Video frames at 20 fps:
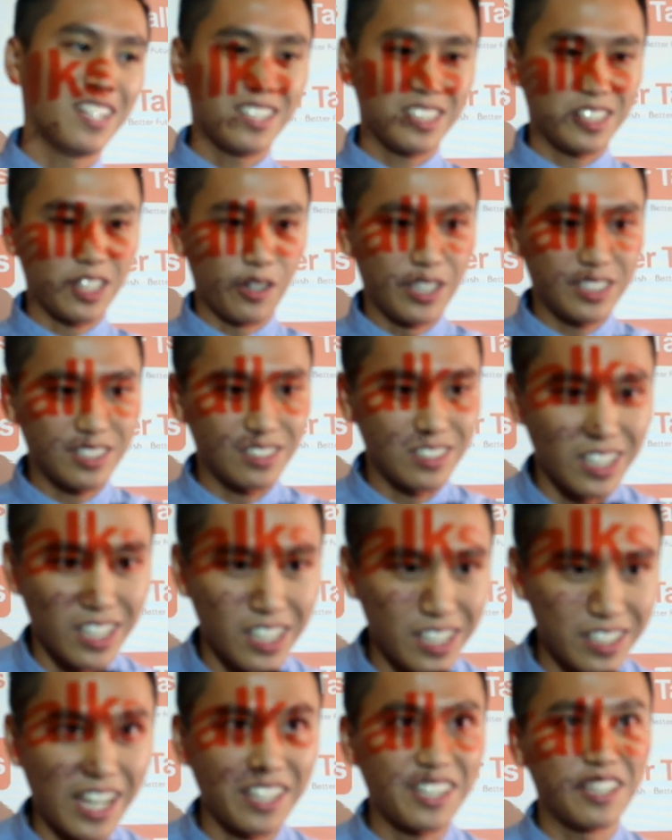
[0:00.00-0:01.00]
So it's
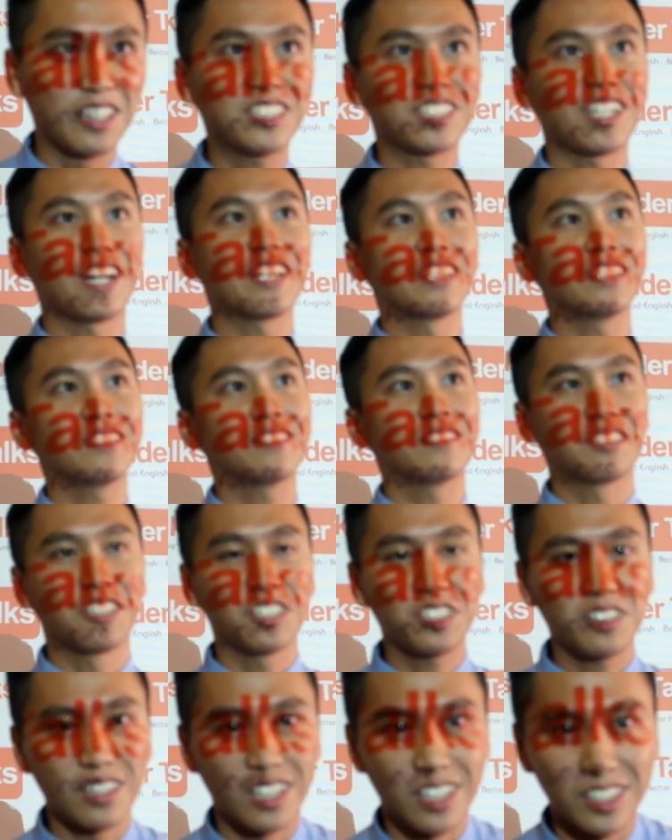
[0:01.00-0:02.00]
nothing exciting,
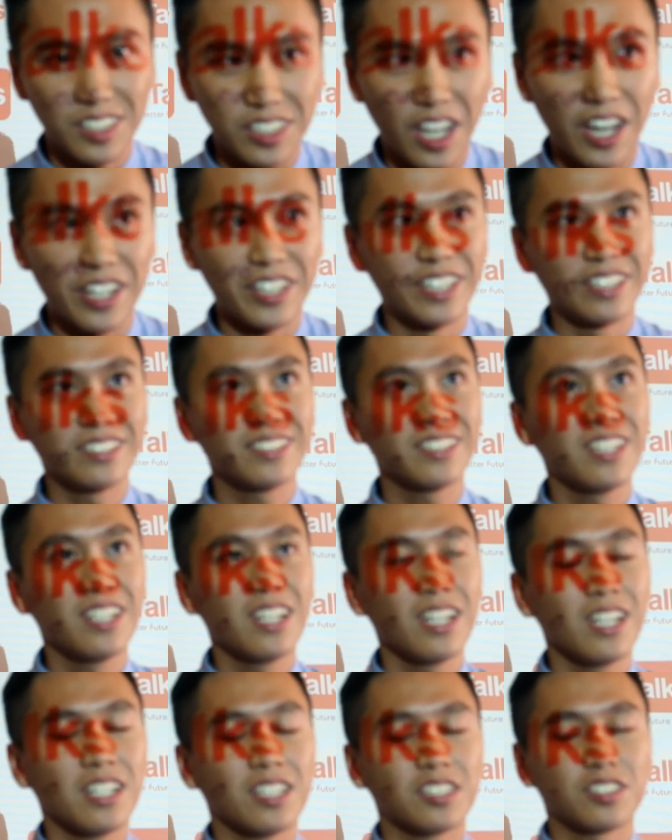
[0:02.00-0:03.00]
just studying.
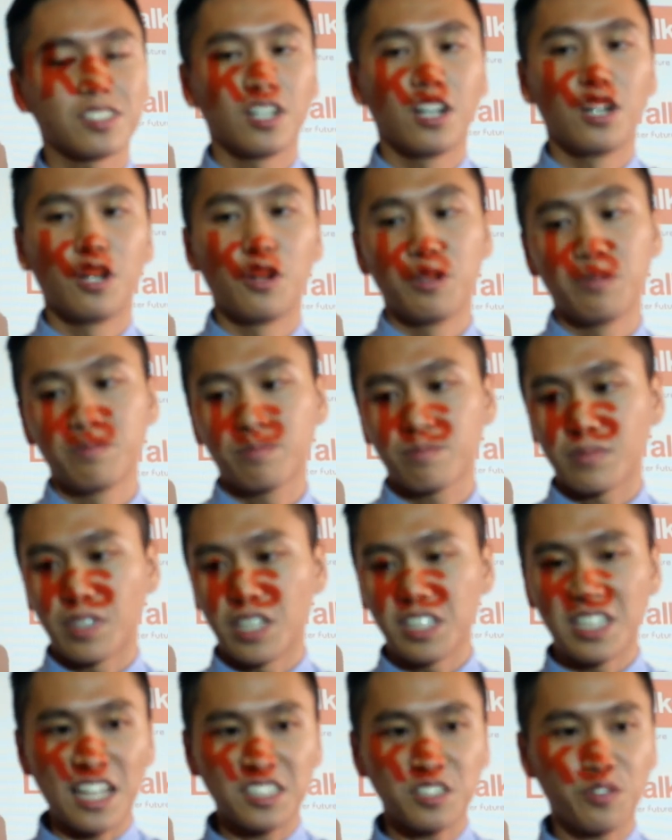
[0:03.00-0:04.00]
So
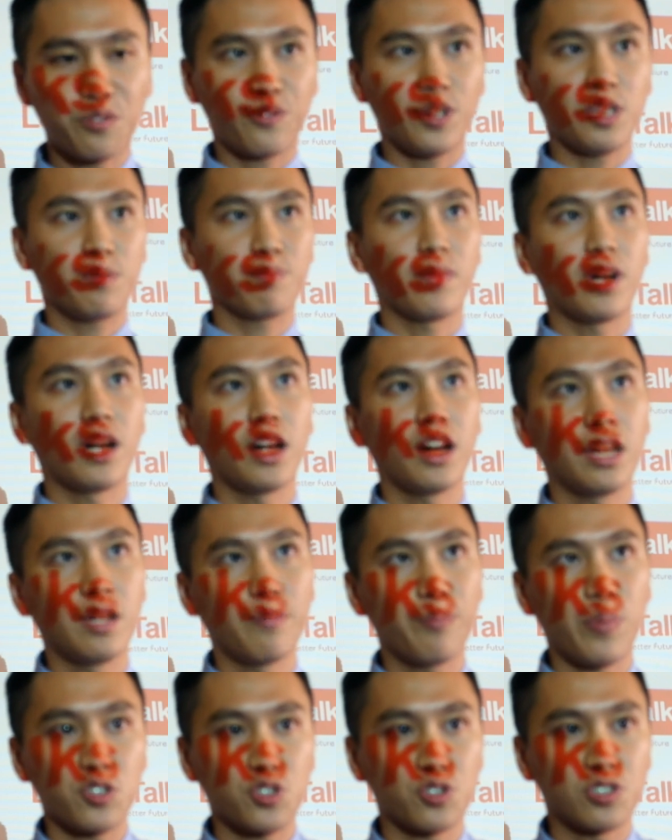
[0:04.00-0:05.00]
it doesn't fit my
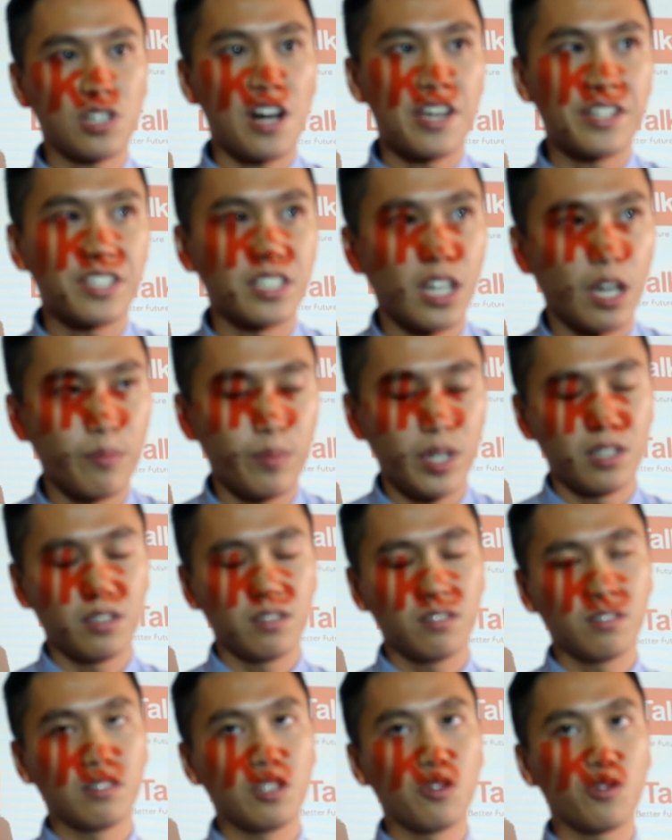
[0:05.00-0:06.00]
personality. I
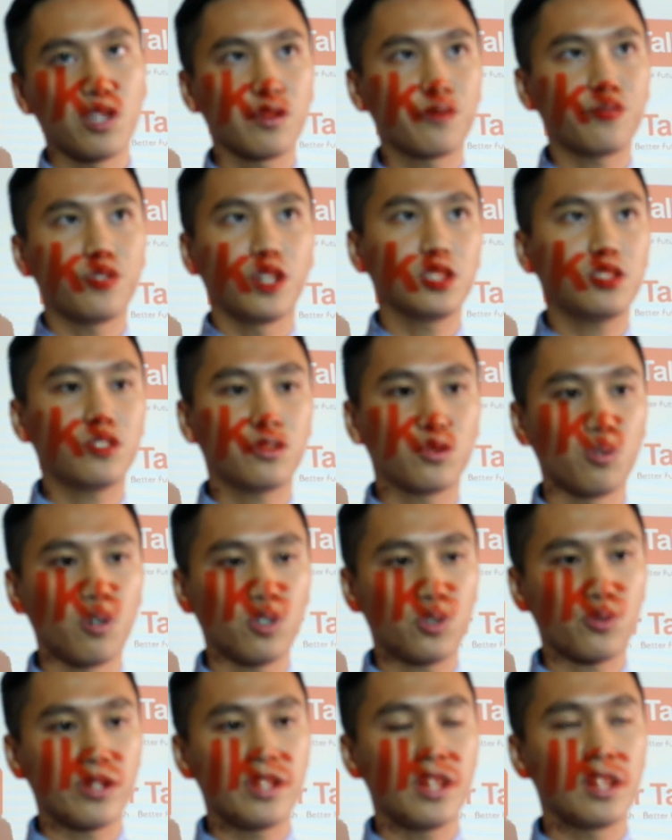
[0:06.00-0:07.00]
mean, during the first 2 or
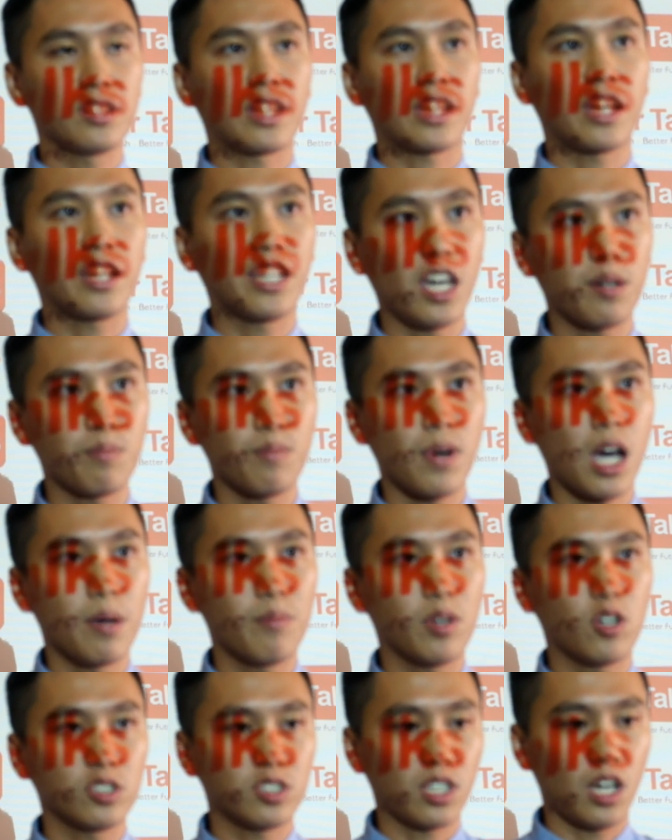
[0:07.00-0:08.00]
3 years, I can get by
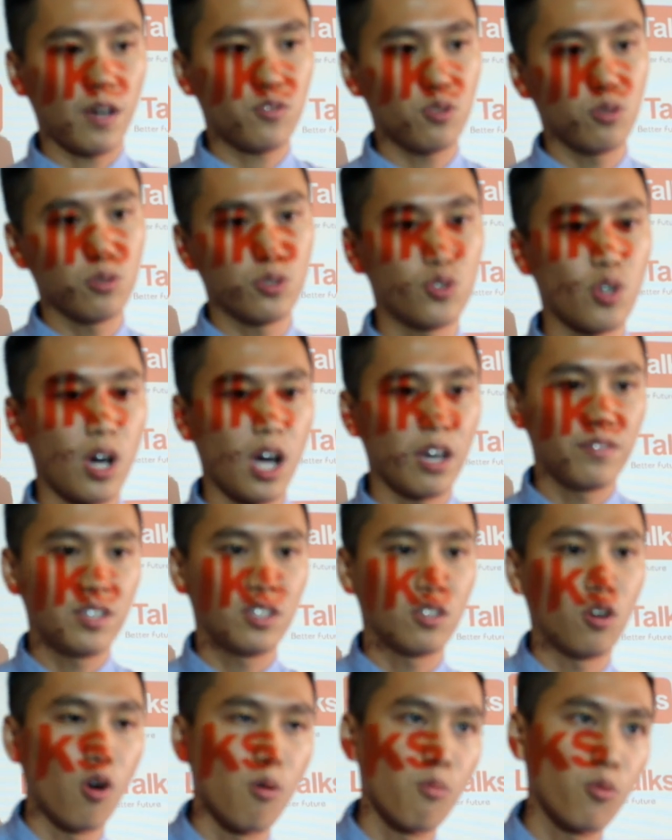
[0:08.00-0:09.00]
because I have to drive in
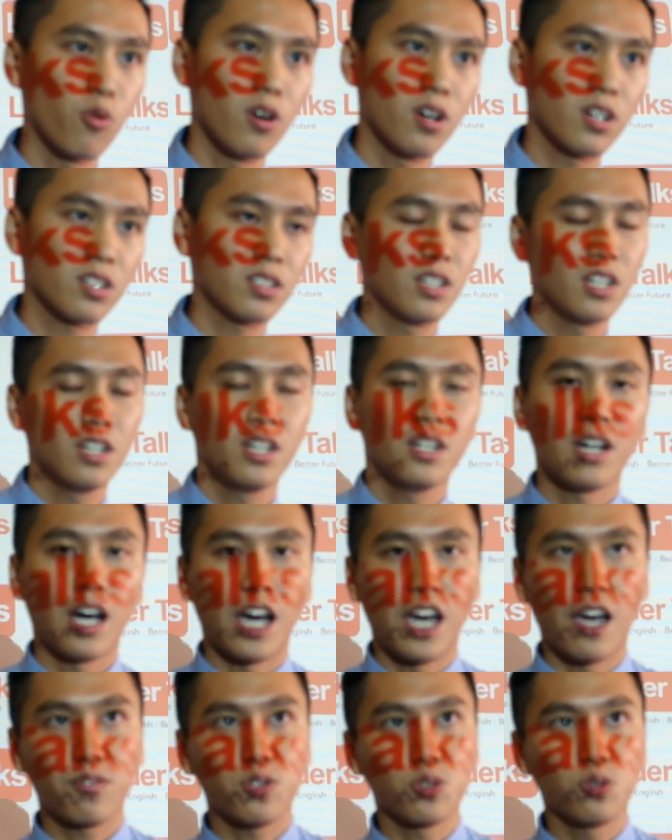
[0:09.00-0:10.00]
the homework. I
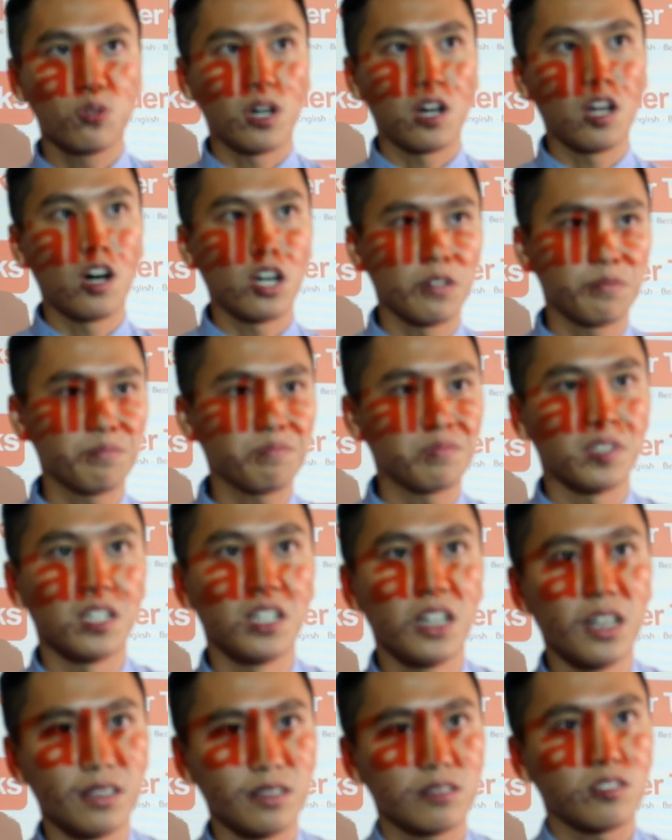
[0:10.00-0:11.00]
have to do a lot of
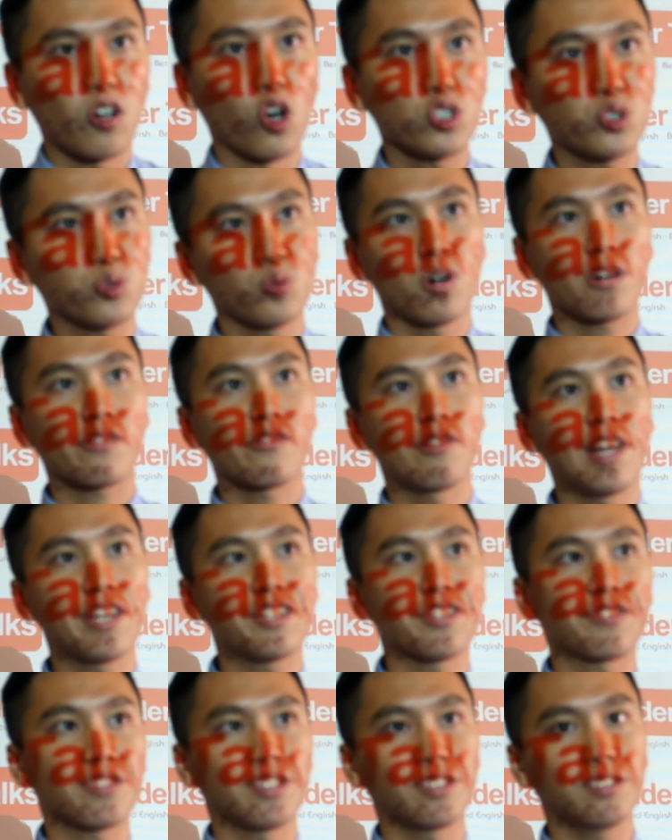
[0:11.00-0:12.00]
coursework
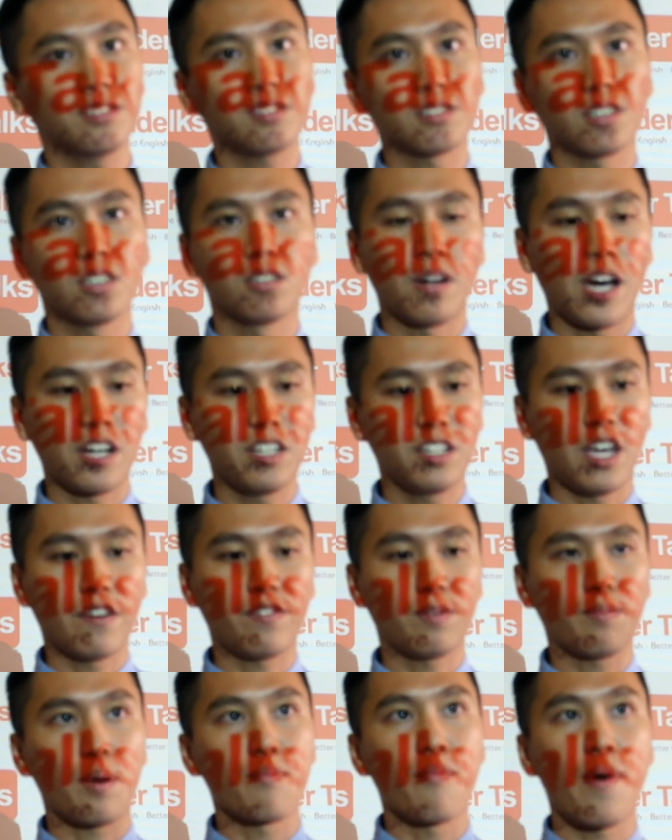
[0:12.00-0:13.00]
related things. So I didn't have it
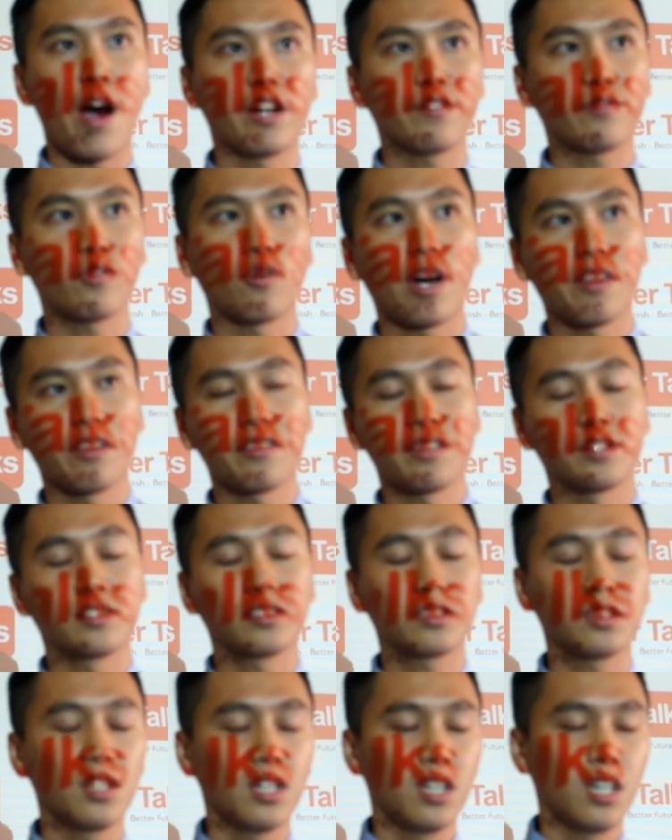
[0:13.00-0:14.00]
in my mind for other things.